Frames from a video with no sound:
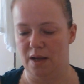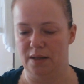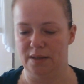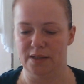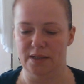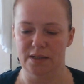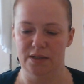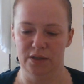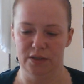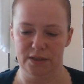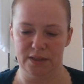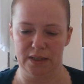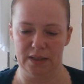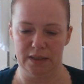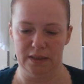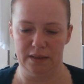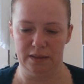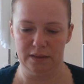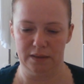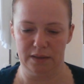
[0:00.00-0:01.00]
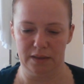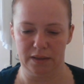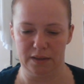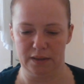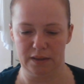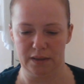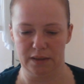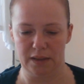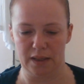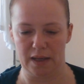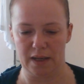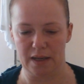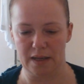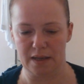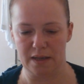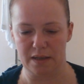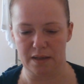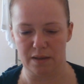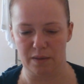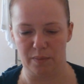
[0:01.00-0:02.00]
then I done
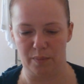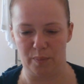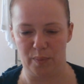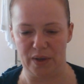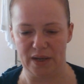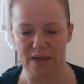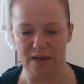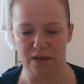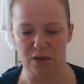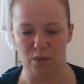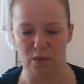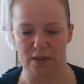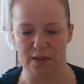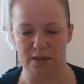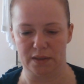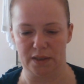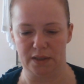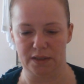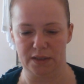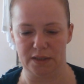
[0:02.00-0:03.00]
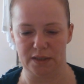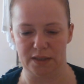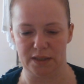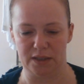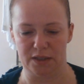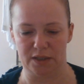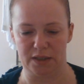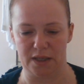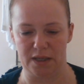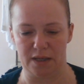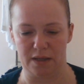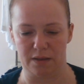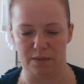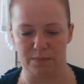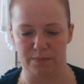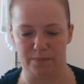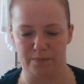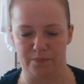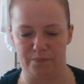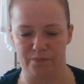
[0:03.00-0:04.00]
a pink one. Now this is
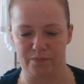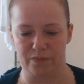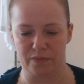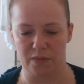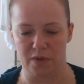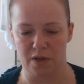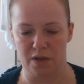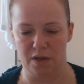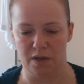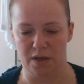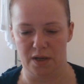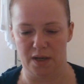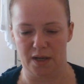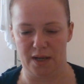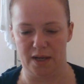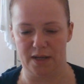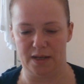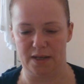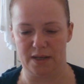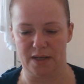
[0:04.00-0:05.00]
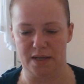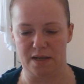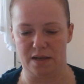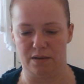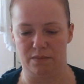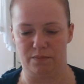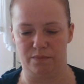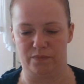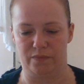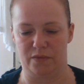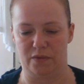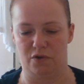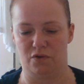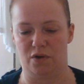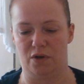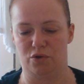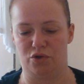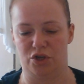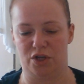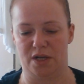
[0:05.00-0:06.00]
in the
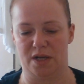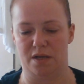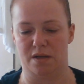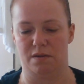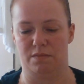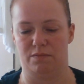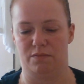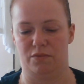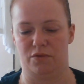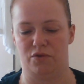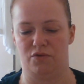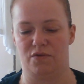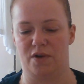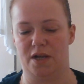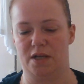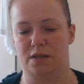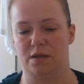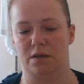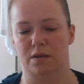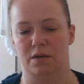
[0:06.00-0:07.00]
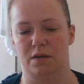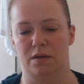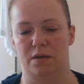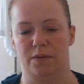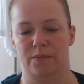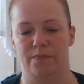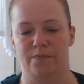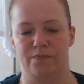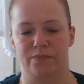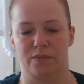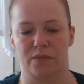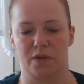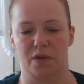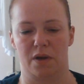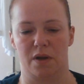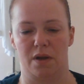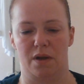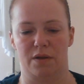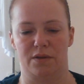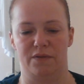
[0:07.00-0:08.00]
crochet thread,
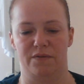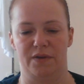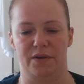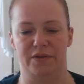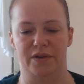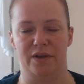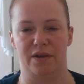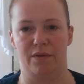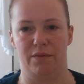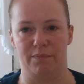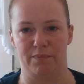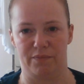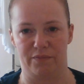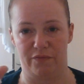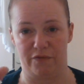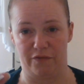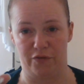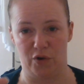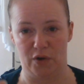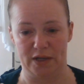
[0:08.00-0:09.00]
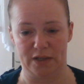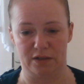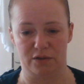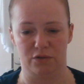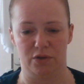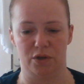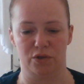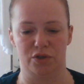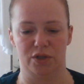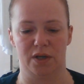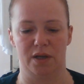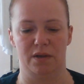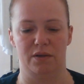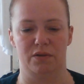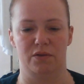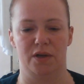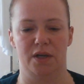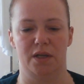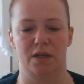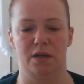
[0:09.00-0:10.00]
the very fine crochet
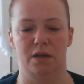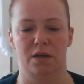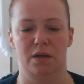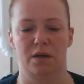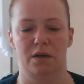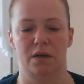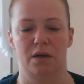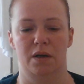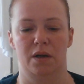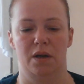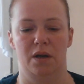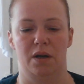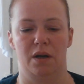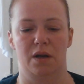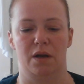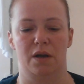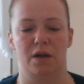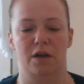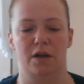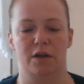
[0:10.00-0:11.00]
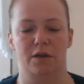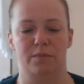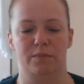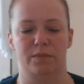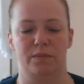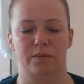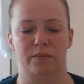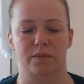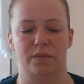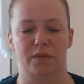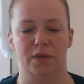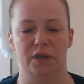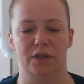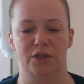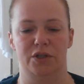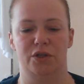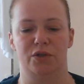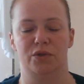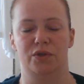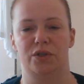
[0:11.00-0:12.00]
thread, and
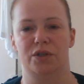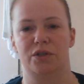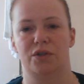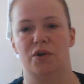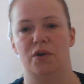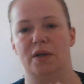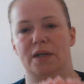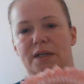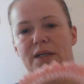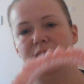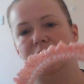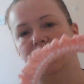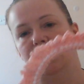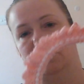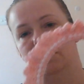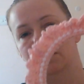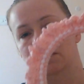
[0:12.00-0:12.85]
used a tiny